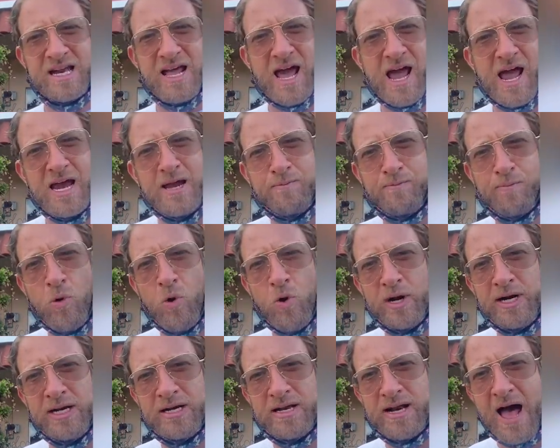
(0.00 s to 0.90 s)
an
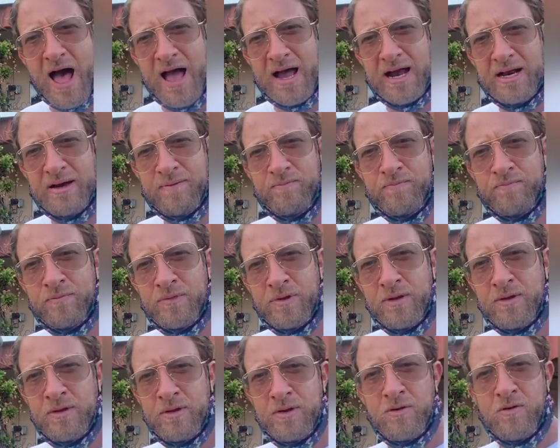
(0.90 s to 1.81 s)
8.9
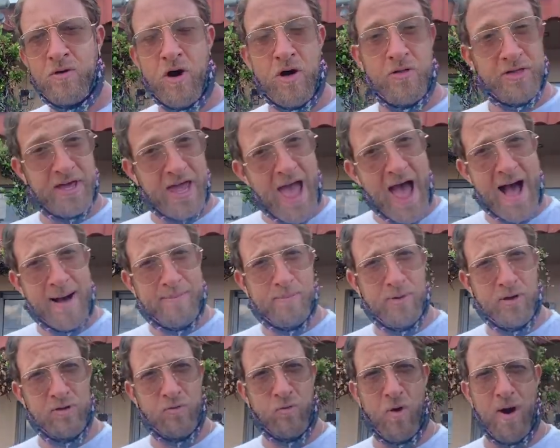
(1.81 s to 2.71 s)
on the app,
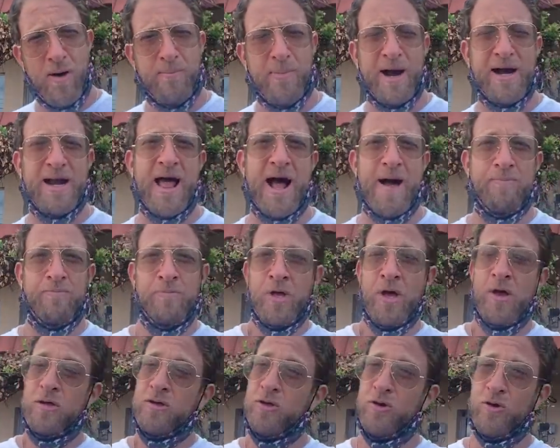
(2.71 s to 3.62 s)
on the One Bite
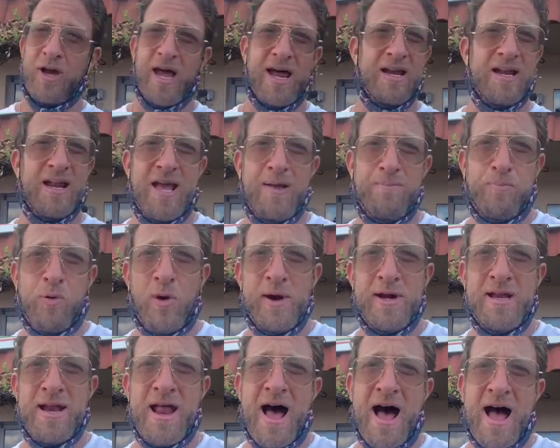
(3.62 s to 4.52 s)
app. You get an
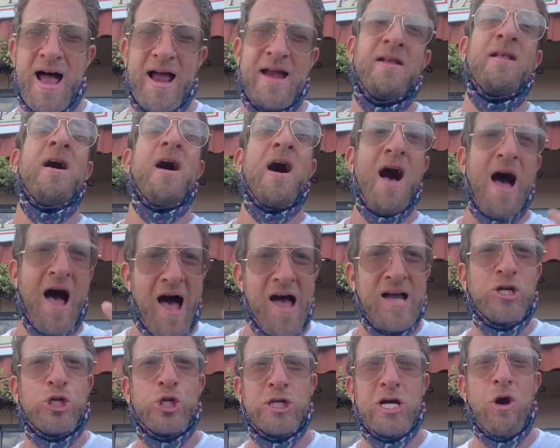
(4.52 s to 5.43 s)
8.9,
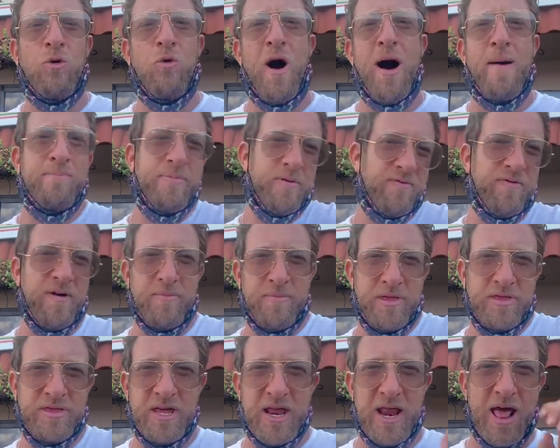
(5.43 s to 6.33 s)
I show up if I'm
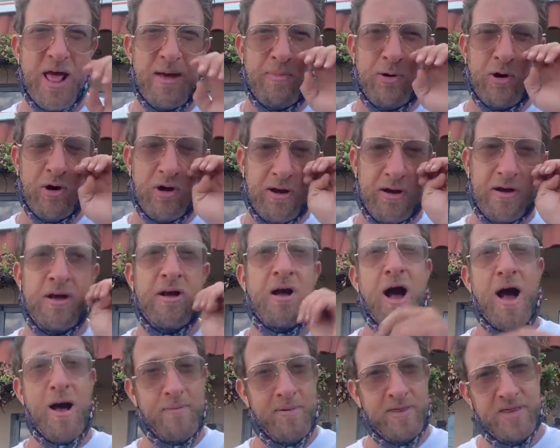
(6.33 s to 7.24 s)
in the neighborhood.
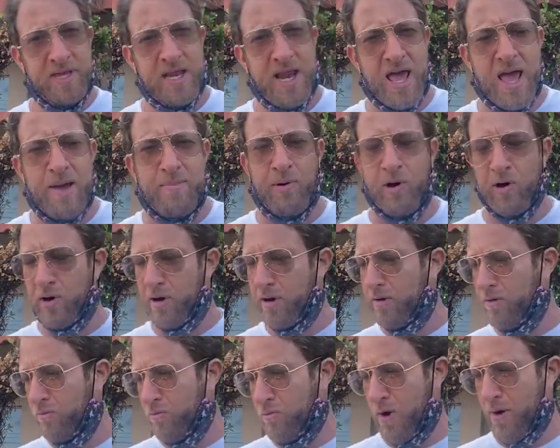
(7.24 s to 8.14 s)
I'm in the neighborhood.
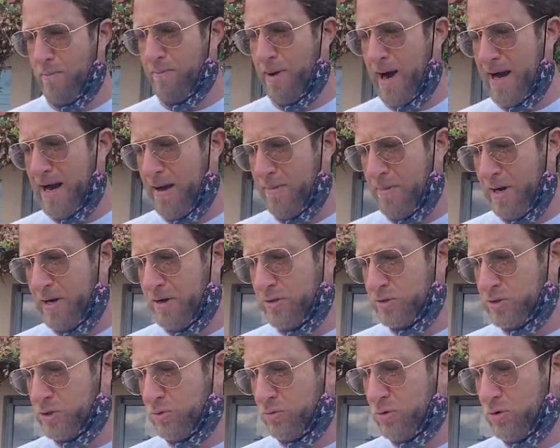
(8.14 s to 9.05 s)
One Bite, everyone
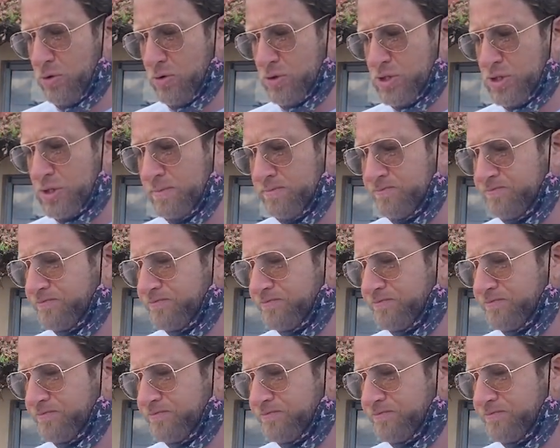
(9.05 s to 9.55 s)
knows the rules.